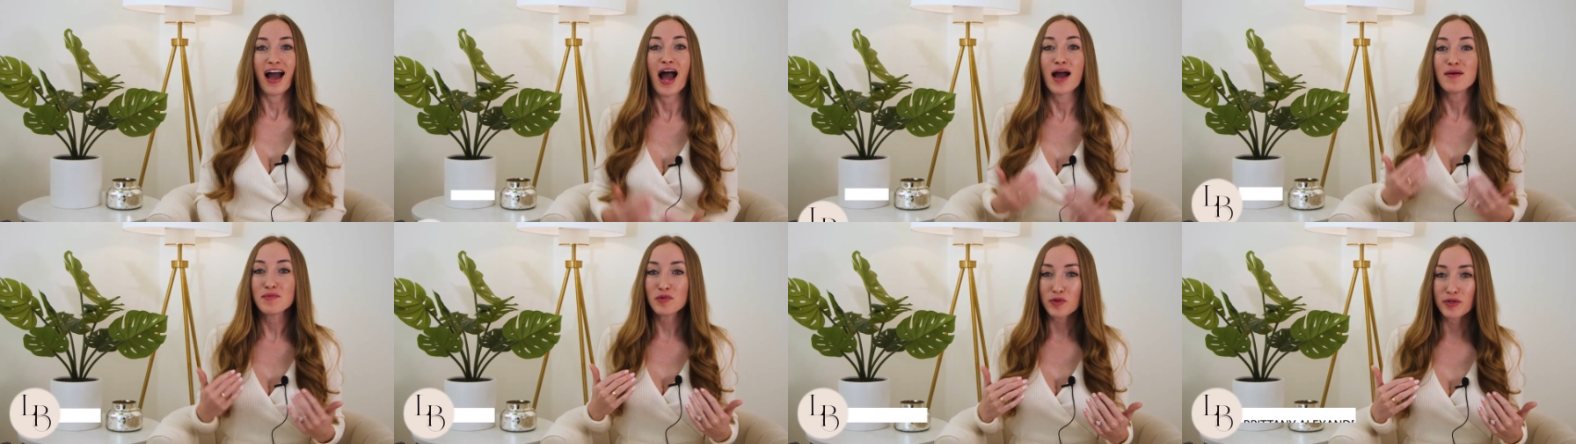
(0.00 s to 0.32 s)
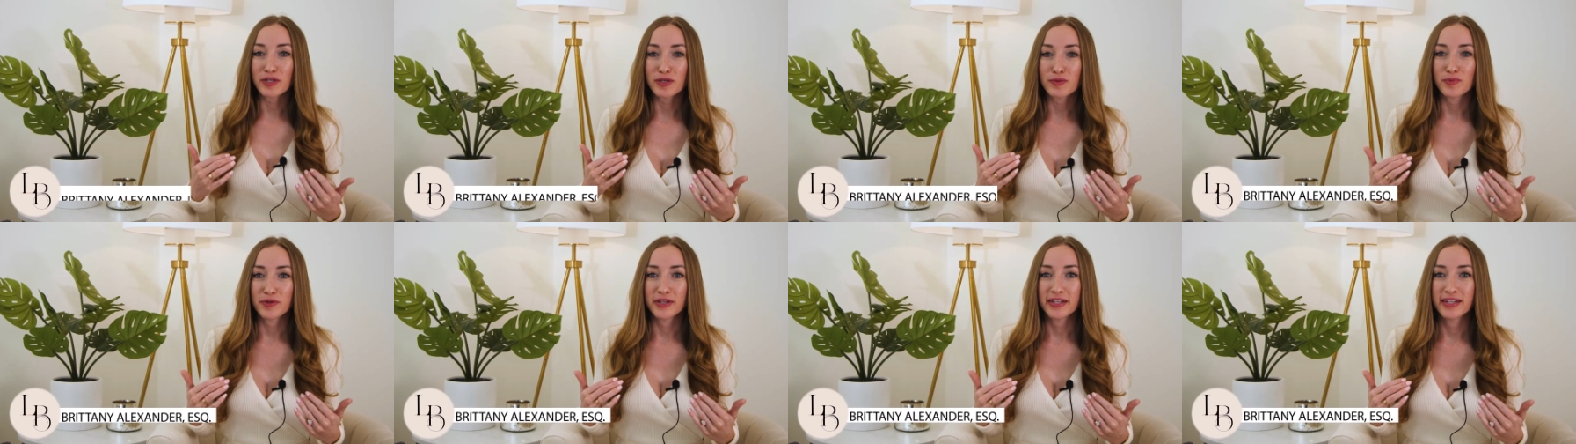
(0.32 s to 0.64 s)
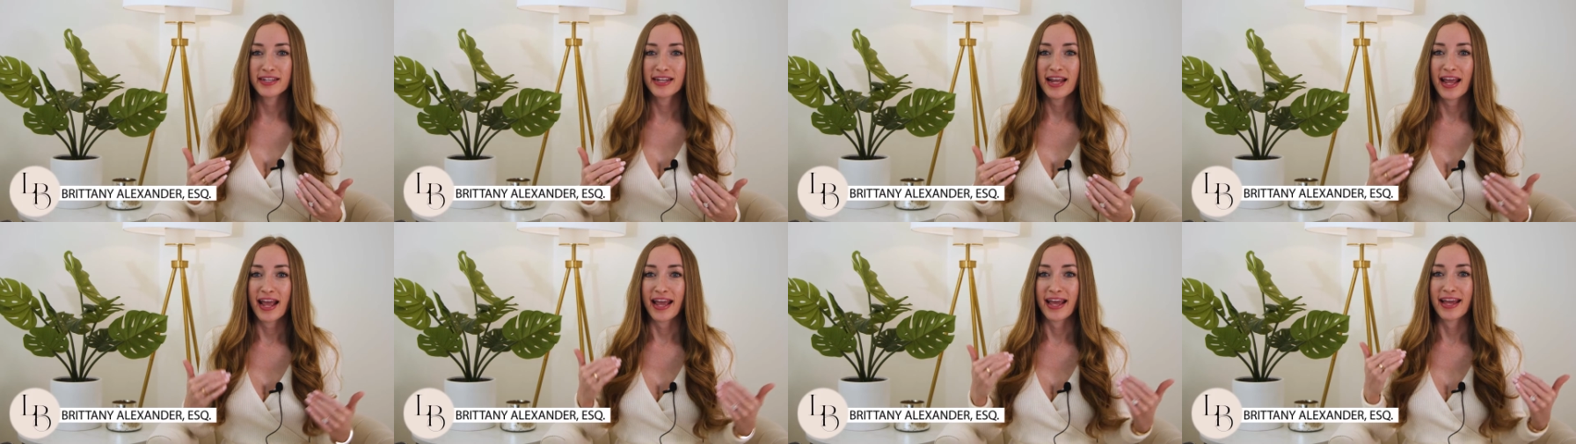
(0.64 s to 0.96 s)
I'm a lawyer
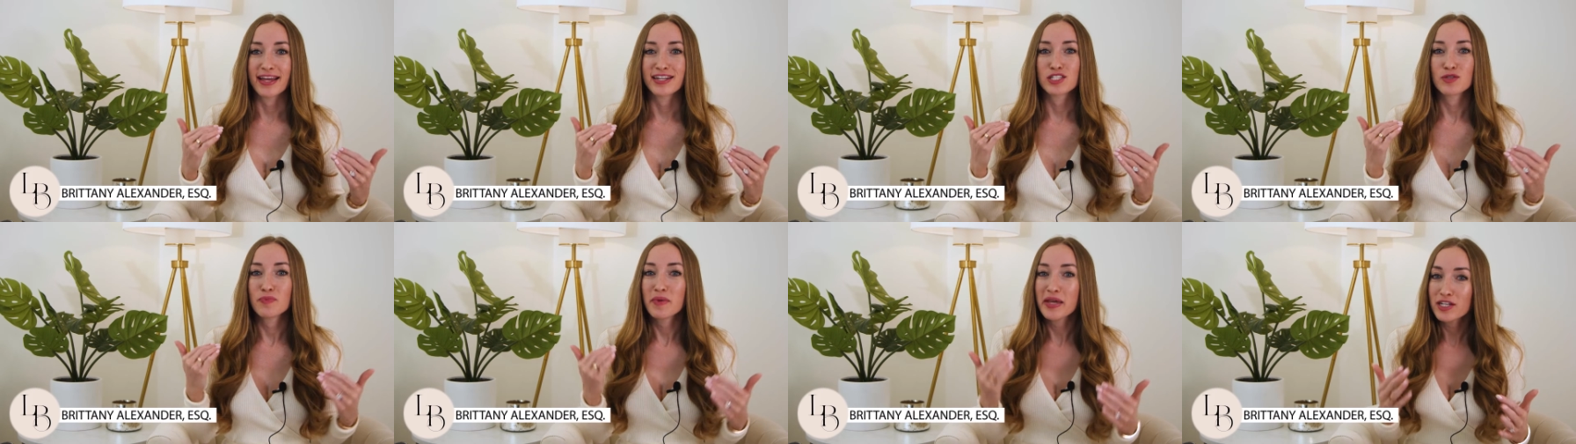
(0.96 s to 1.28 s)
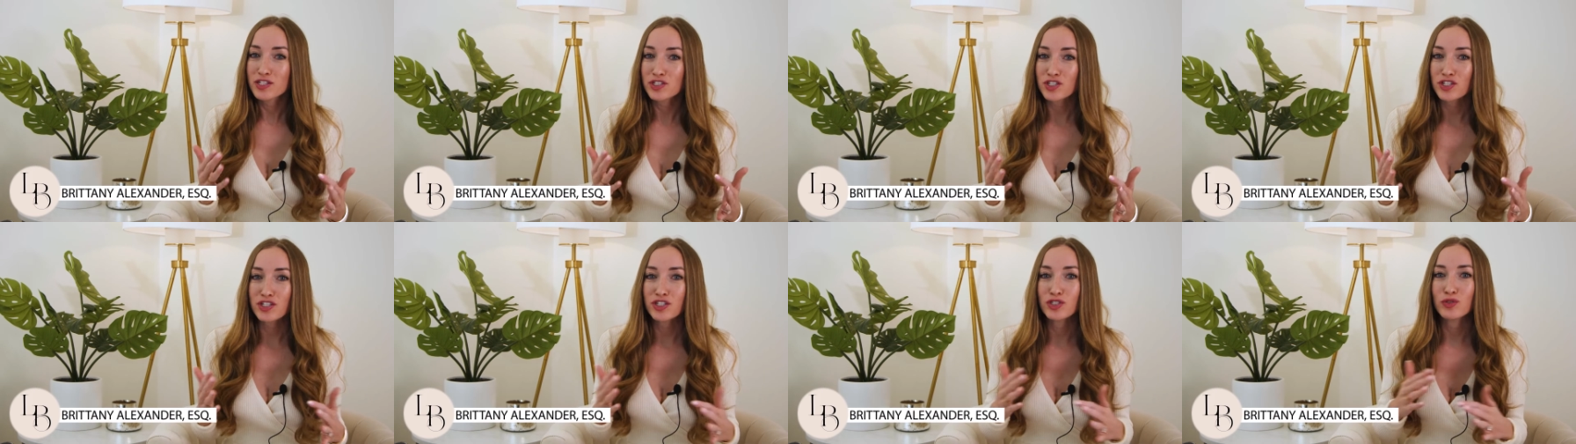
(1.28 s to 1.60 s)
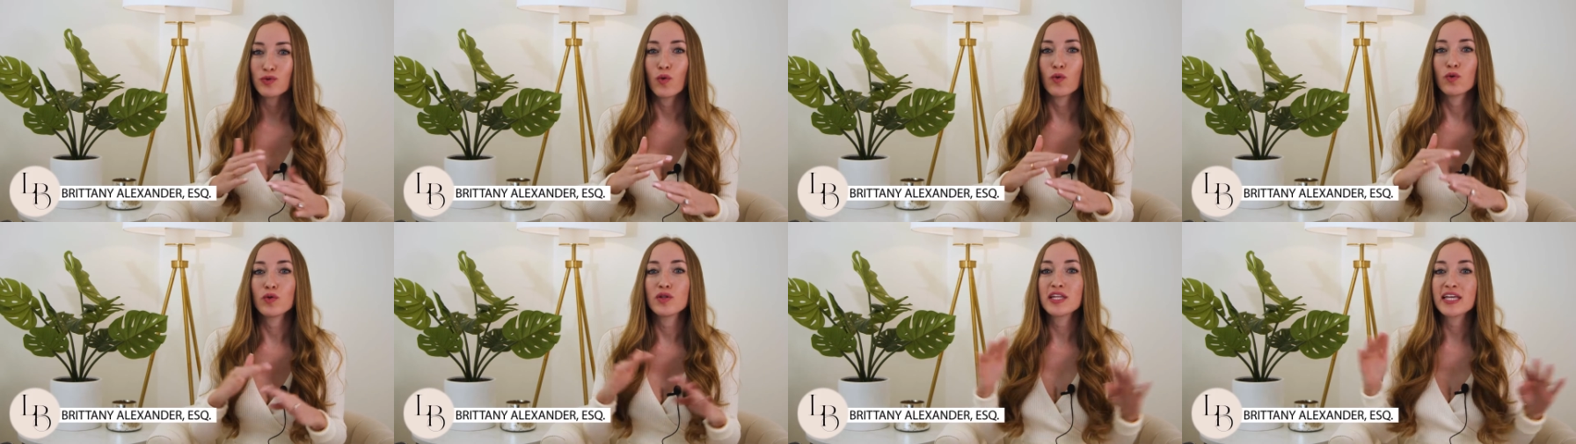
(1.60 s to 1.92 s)
Britt, and to make sure
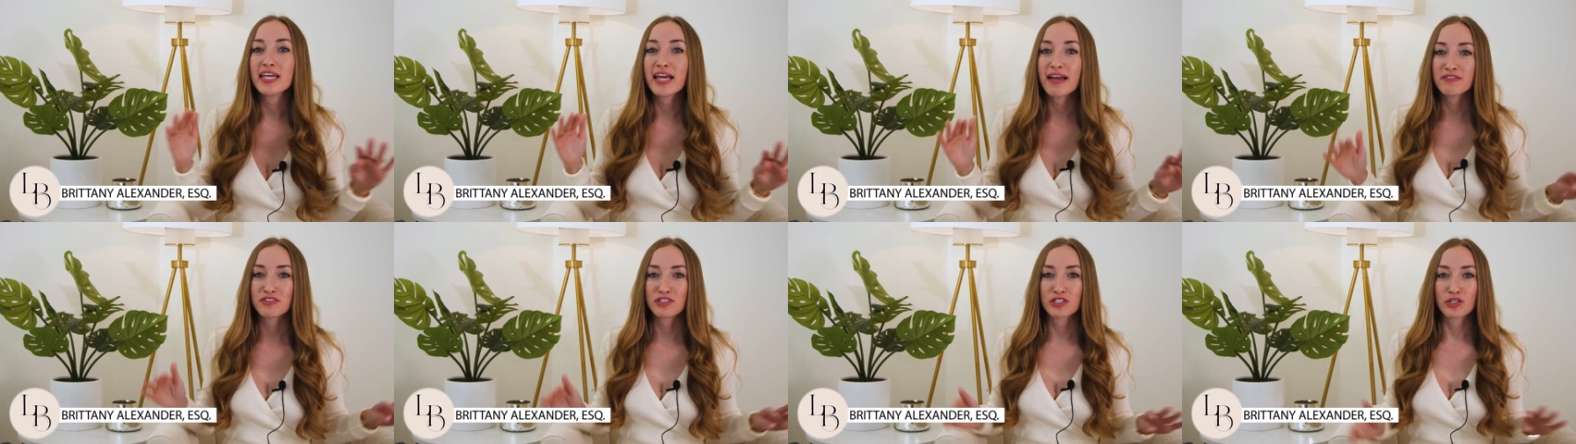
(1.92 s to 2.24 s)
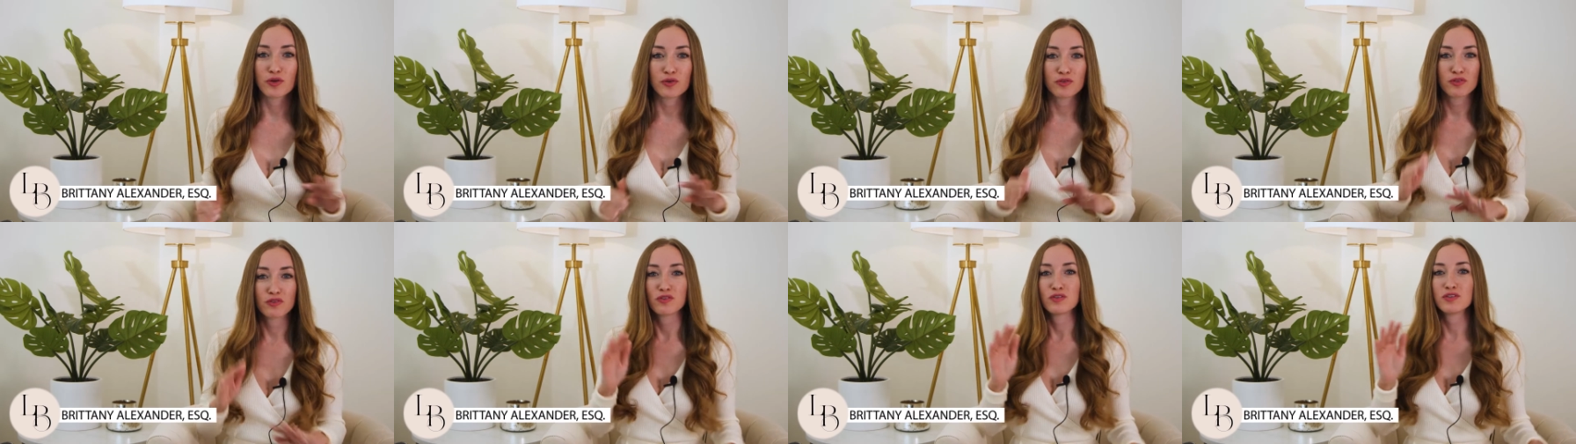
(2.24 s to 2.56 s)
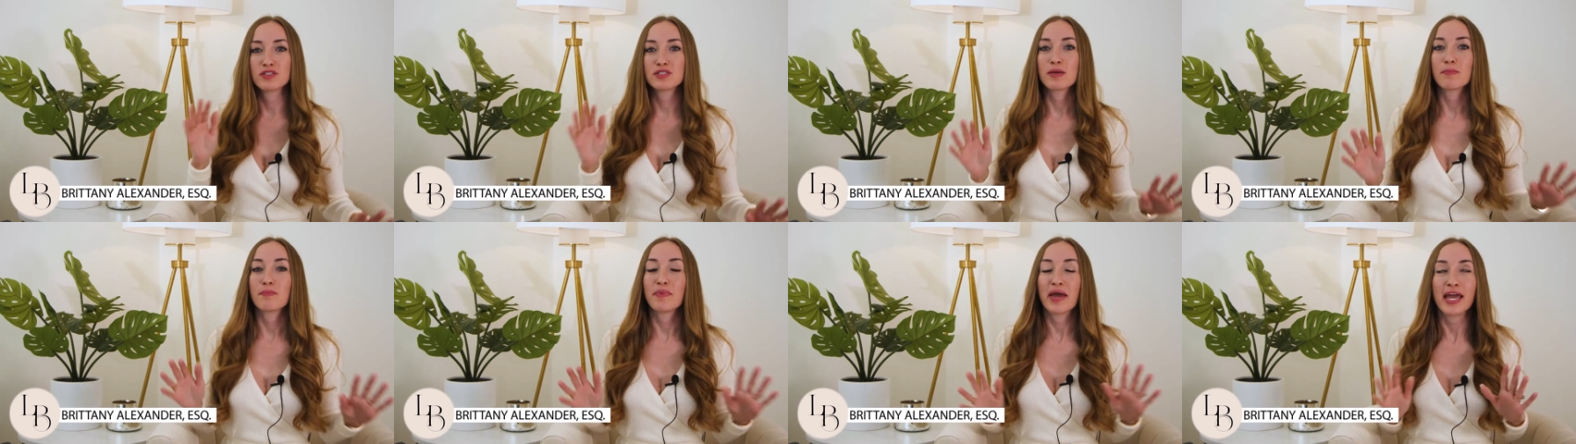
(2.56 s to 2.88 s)
you only have to go through
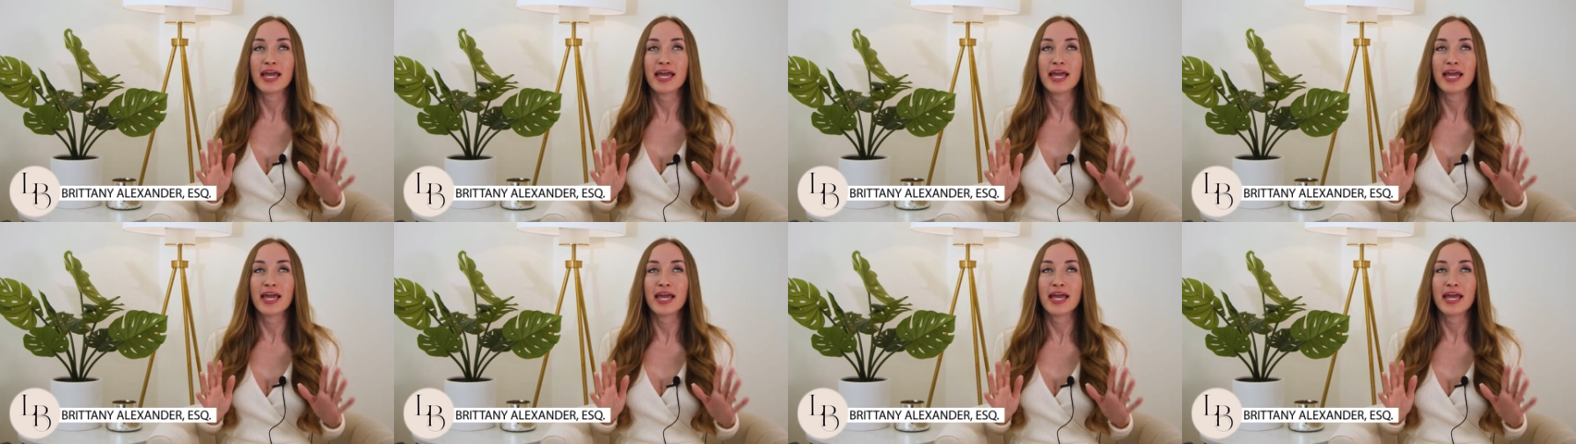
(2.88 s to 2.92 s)
this